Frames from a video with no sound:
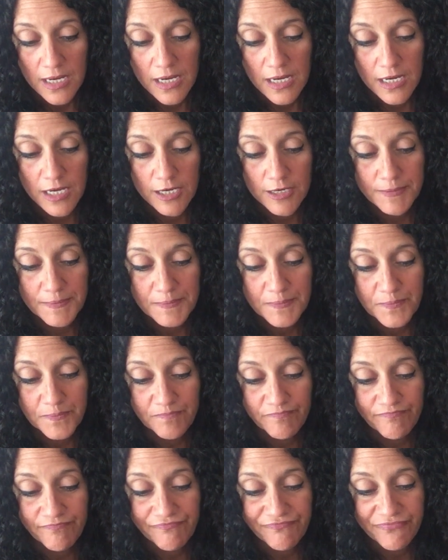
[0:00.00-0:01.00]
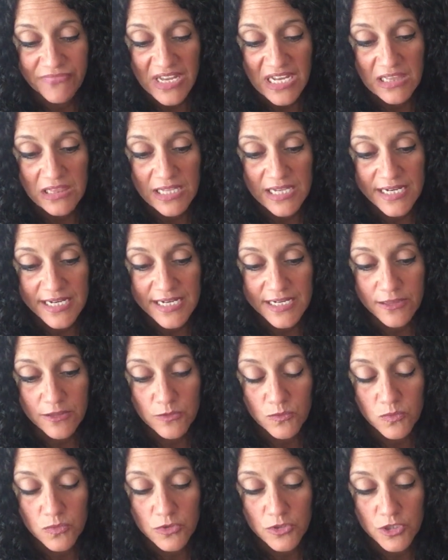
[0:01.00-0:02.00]
um, and letting
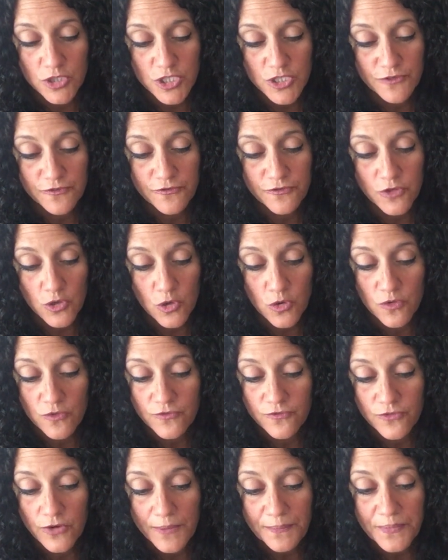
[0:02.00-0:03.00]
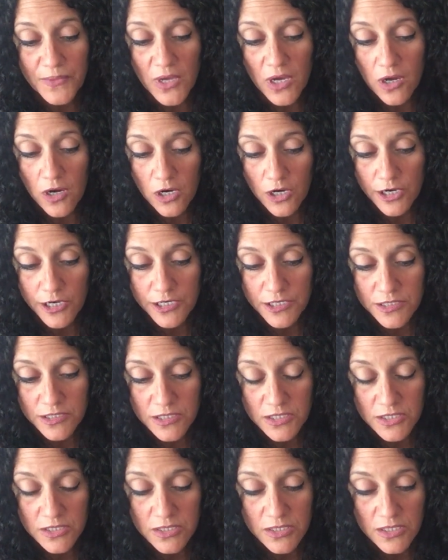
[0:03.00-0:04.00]
the words flow from the
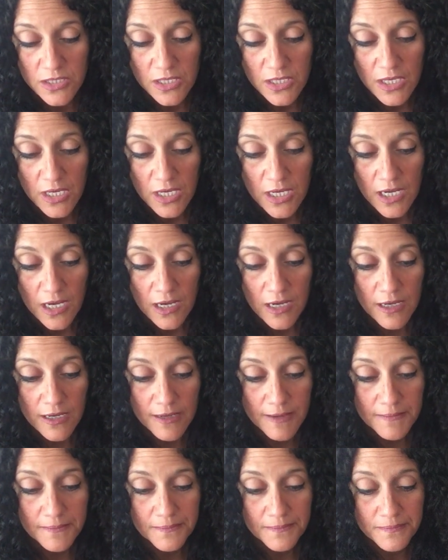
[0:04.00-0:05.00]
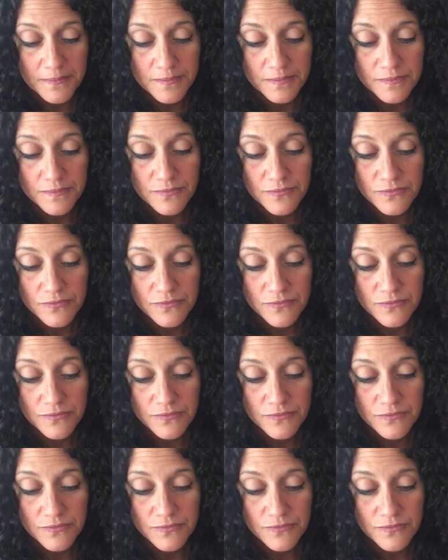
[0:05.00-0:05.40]
heart, um,